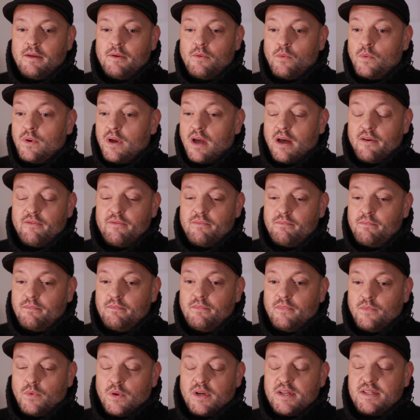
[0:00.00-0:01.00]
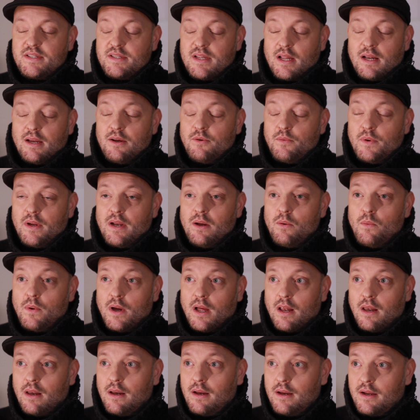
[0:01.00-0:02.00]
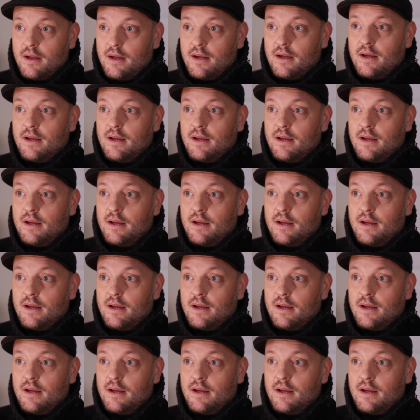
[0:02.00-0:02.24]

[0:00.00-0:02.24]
We are selling really well,